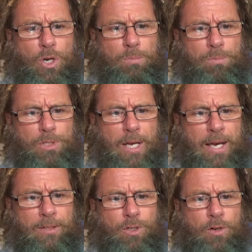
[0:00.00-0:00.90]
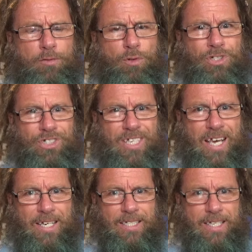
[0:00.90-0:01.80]
comes out of
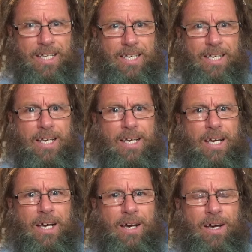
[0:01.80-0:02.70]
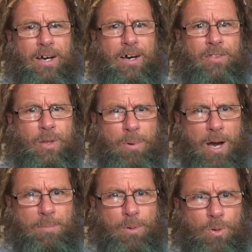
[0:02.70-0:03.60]
Christianity uh, and the
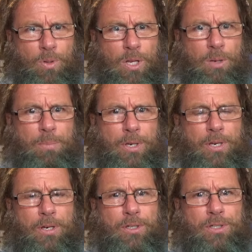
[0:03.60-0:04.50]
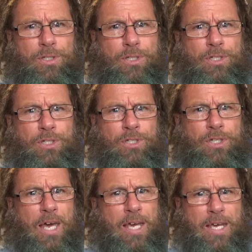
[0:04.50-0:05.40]
Bible because
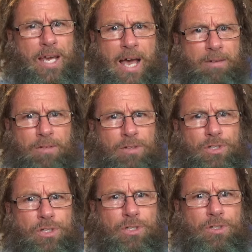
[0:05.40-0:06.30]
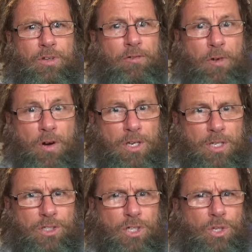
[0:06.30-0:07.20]
they haven't the
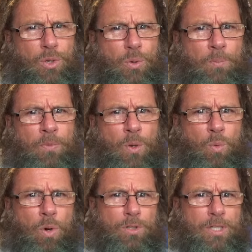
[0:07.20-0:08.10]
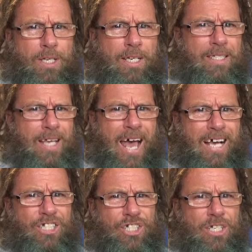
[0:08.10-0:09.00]
foggiest clue what is
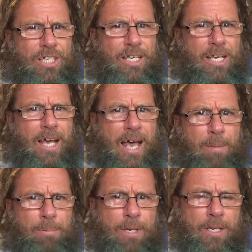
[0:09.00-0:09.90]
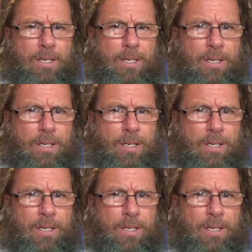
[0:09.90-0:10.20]
actually happening.